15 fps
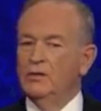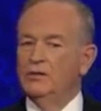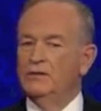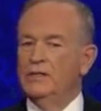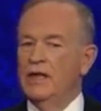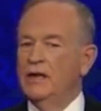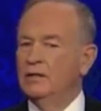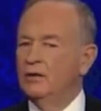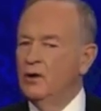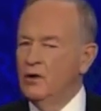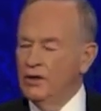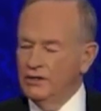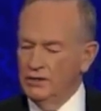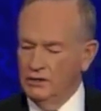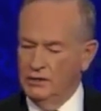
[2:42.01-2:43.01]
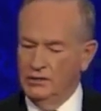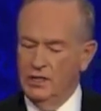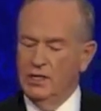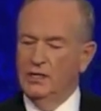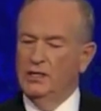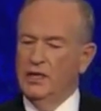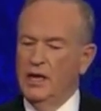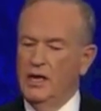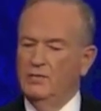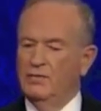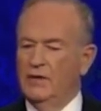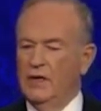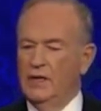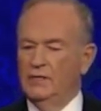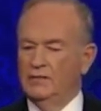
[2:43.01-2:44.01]
Who's then going to kind of
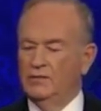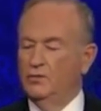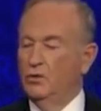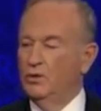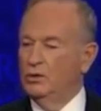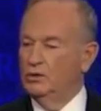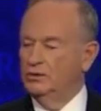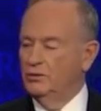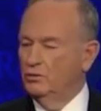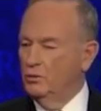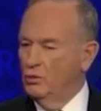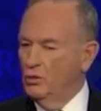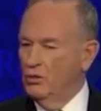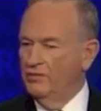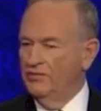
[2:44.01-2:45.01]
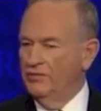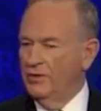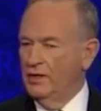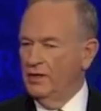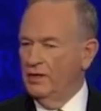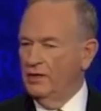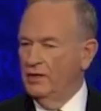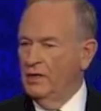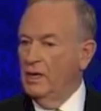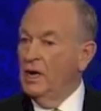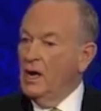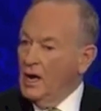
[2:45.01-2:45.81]
galvanize the world in warfare